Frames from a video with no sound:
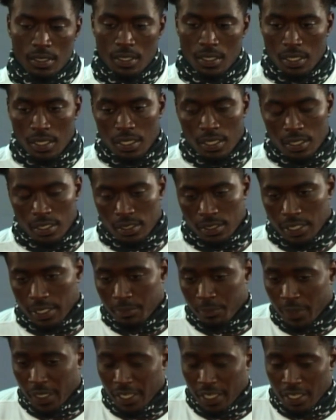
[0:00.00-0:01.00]

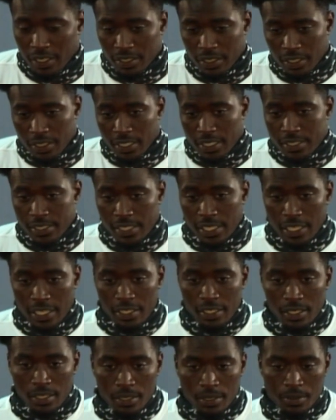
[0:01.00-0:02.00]
Getting back out there
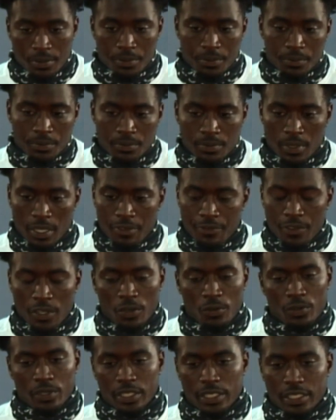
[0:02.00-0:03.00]
yesterday, I
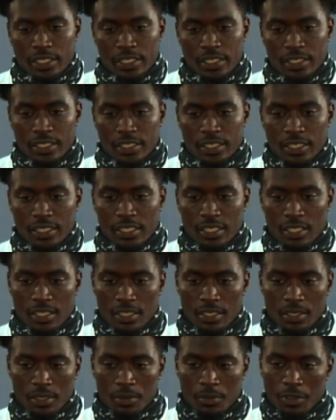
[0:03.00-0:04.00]
felt really good.
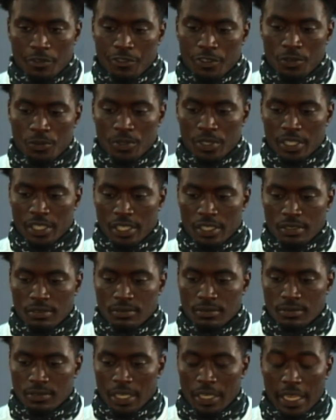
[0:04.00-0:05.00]
I feel really
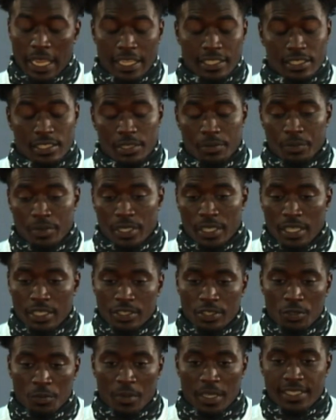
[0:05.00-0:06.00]
great actually being out
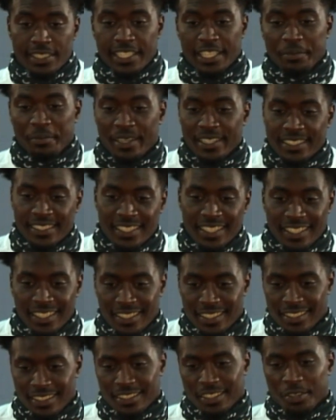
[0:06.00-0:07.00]
there with my teammates
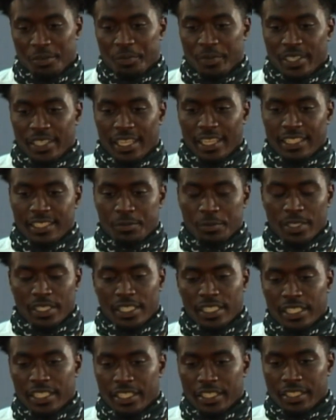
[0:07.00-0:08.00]
again, you know, being that it's been a
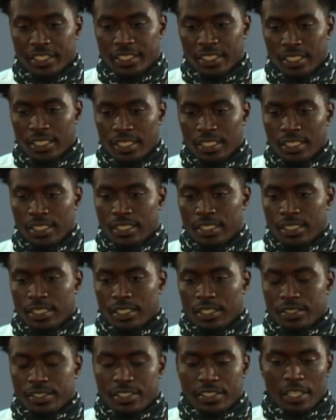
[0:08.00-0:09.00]
year, you
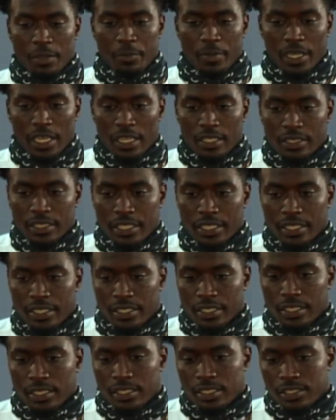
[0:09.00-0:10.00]
know, since I've been out there.
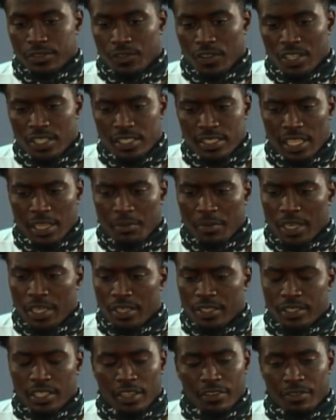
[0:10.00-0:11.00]
And as far as, like, my
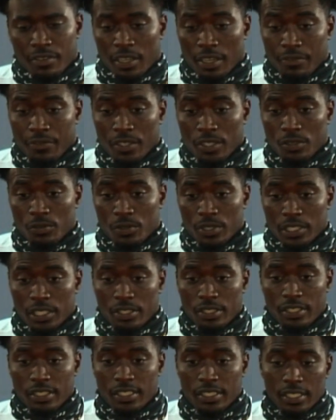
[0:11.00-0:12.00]
health, I feel really
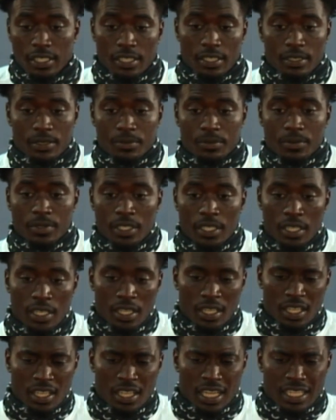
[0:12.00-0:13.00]
good.
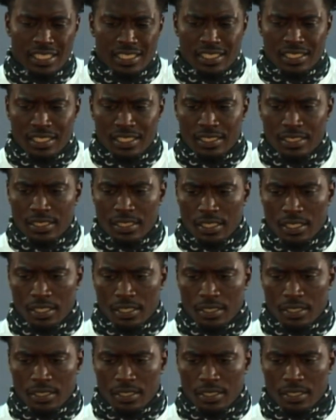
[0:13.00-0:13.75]
I just need to